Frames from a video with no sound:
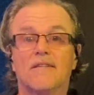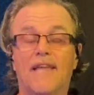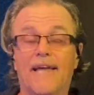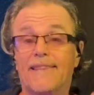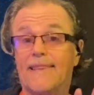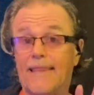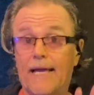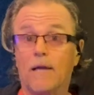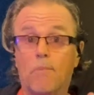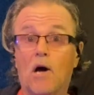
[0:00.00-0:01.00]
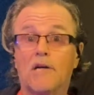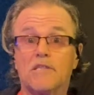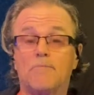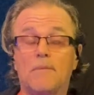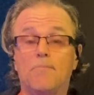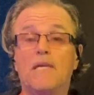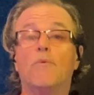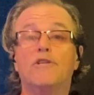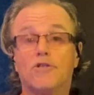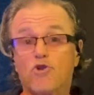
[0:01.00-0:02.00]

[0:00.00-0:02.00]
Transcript: that they could possibly be when you're